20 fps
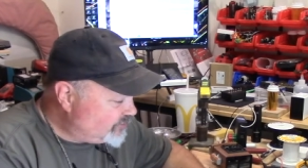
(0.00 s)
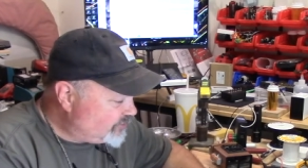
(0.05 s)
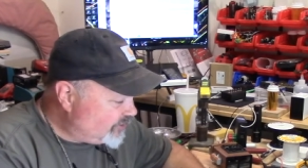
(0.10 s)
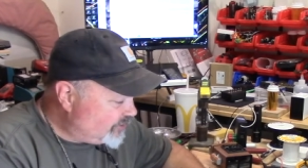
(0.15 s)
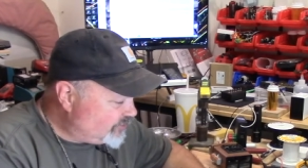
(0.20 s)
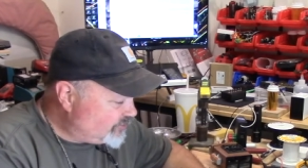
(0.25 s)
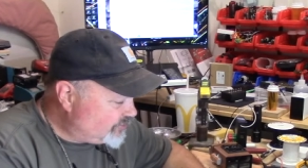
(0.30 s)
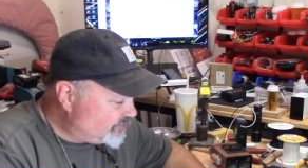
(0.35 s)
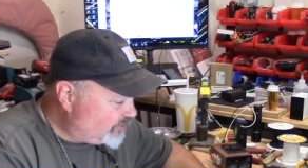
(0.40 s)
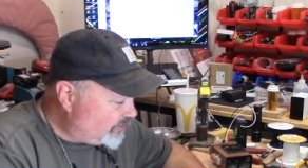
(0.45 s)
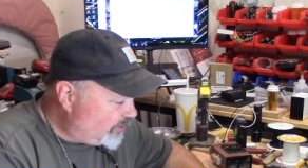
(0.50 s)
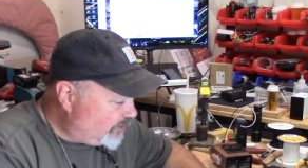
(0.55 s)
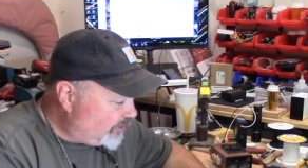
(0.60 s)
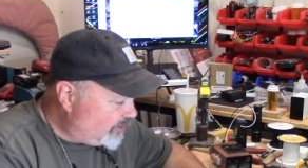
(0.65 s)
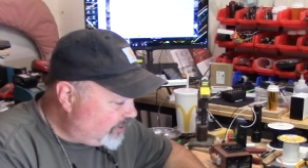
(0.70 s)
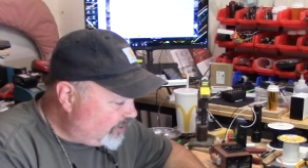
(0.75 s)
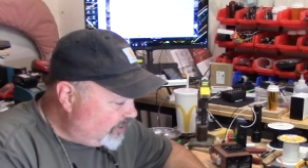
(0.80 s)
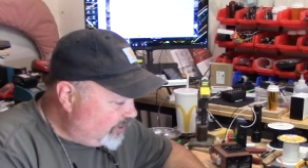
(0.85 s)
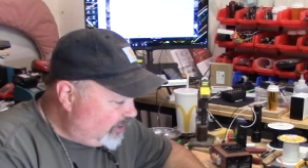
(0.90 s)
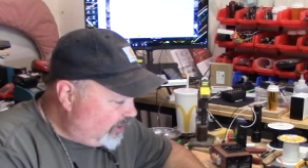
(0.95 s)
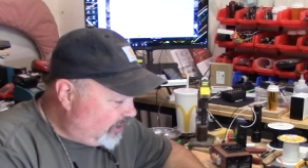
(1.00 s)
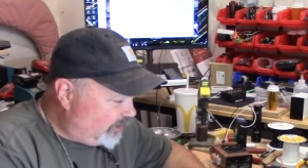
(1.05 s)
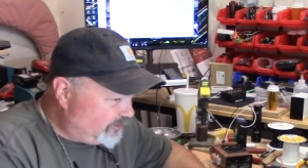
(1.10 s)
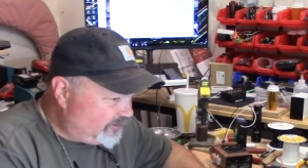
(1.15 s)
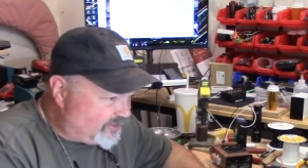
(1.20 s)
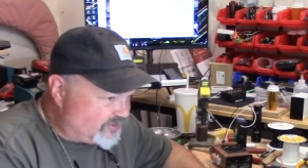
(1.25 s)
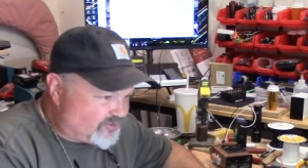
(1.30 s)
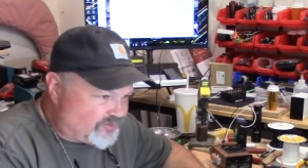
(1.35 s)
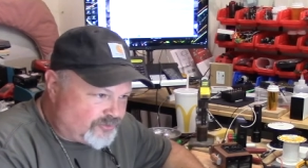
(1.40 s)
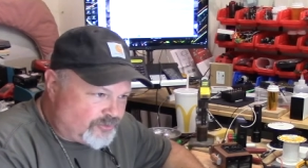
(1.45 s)
a cigar,
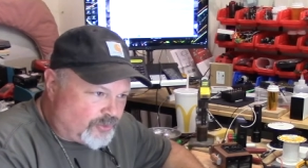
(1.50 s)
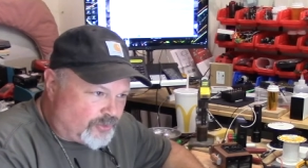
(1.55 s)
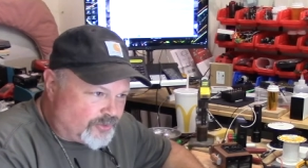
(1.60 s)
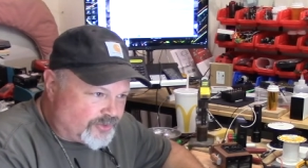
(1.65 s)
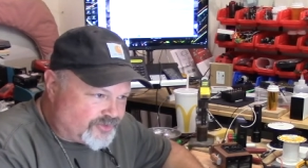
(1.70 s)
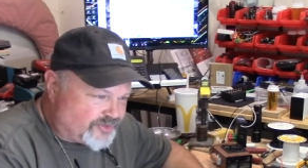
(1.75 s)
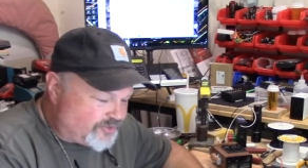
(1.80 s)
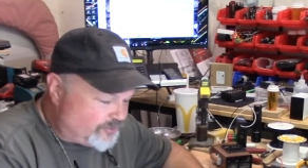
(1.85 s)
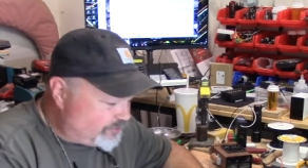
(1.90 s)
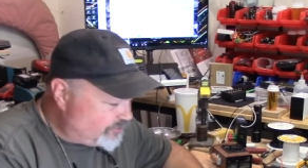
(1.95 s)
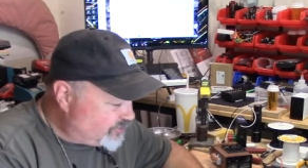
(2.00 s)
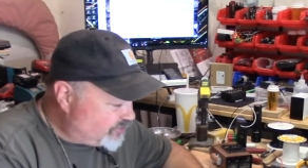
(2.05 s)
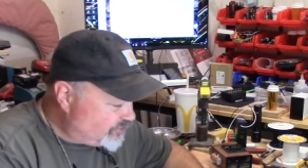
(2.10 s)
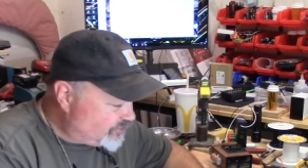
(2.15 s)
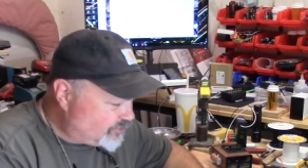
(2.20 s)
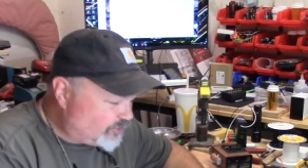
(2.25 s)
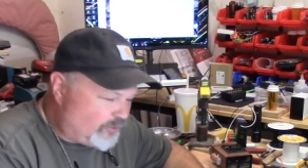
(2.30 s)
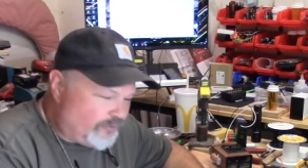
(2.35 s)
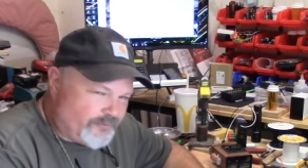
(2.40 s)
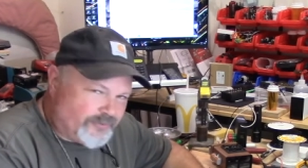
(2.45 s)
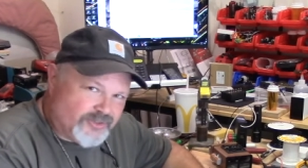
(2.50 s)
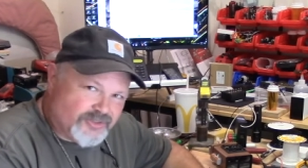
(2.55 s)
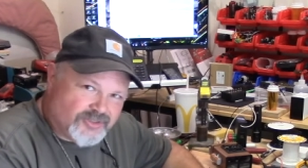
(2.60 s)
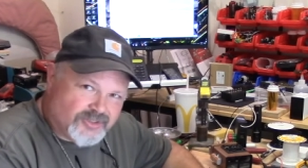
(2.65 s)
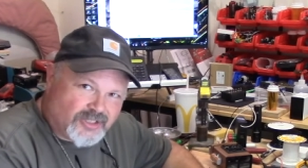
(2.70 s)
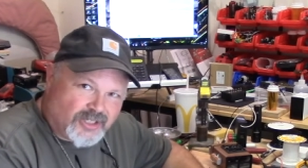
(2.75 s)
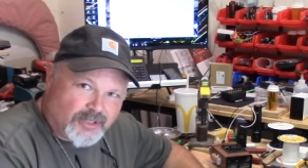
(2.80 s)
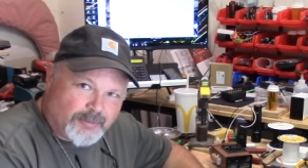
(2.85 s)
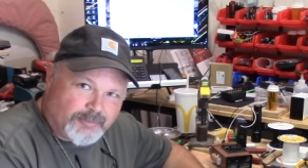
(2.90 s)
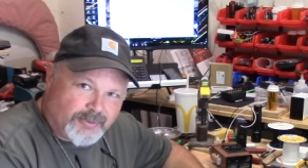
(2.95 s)
unless of course it was just over the
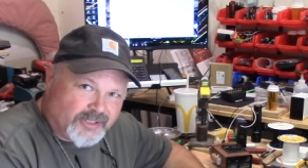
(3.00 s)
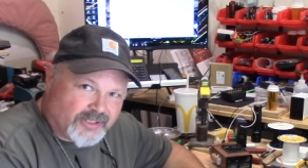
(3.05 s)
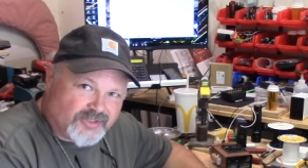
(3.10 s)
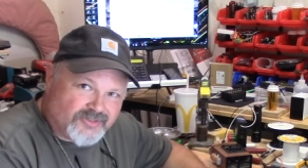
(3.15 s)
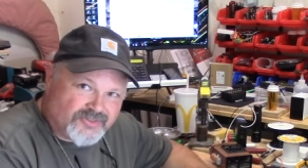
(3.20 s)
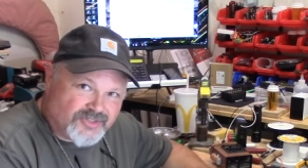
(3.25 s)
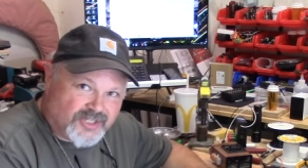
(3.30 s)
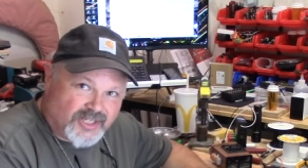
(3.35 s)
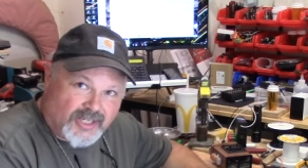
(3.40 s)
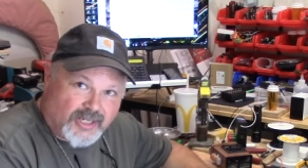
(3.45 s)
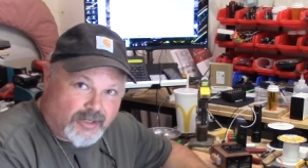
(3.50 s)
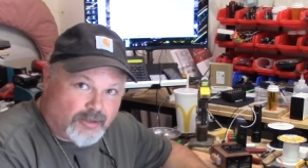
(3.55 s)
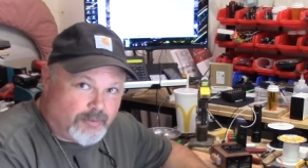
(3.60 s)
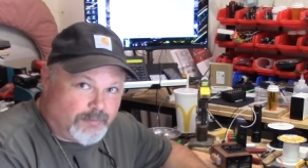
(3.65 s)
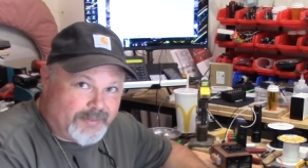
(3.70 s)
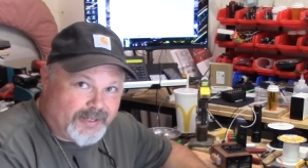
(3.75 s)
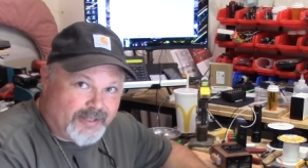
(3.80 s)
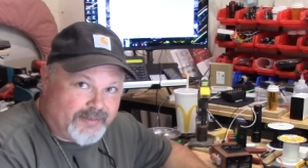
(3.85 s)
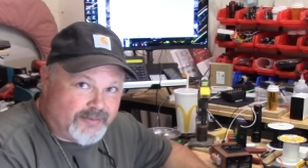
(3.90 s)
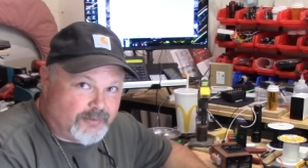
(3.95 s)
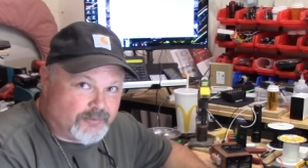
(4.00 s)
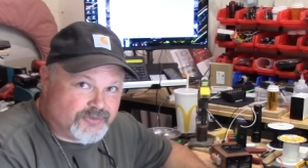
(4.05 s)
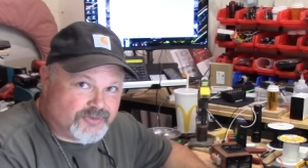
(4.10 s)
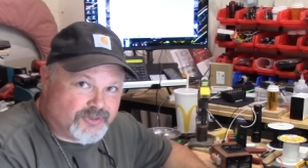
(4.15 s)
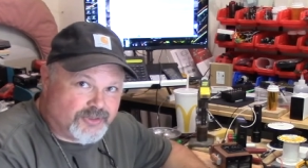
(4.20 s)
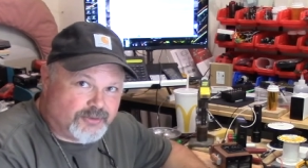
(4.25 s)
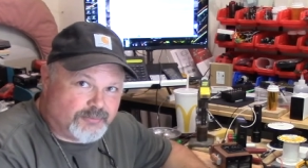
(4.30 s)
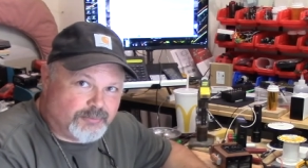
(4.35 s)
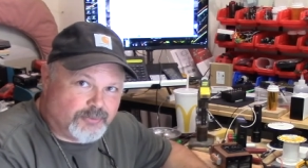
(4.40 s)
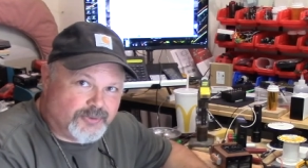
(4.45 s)
top and I could say, yeah, oh man, that was a
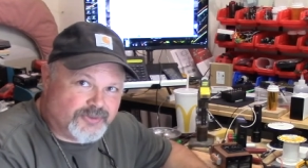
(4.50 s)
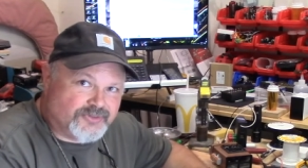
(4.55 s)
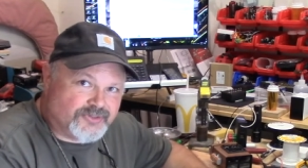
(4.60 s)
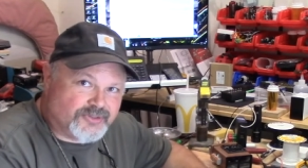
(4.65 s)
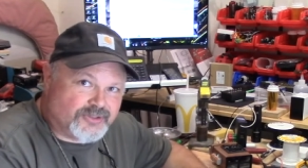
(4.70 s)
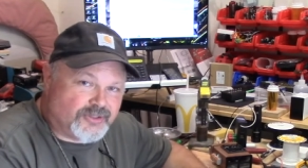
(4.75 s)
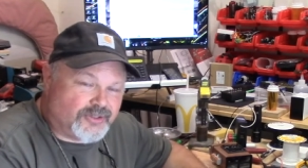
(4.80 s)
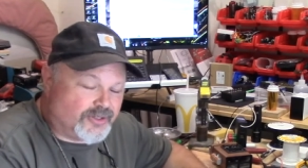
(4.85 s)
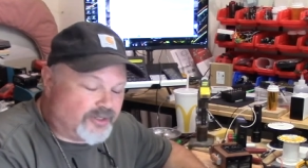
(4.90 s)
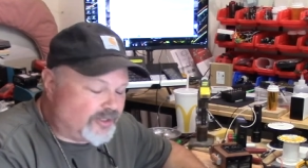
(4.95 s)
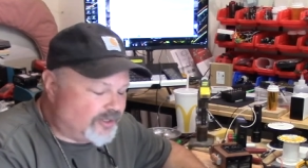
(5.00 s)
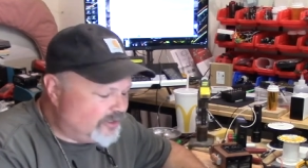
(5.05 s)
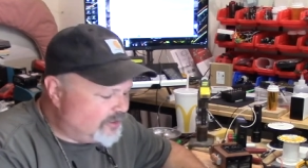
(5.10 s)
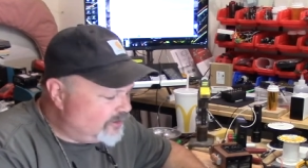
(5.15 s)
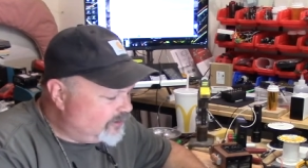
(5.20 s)
100-point cigar.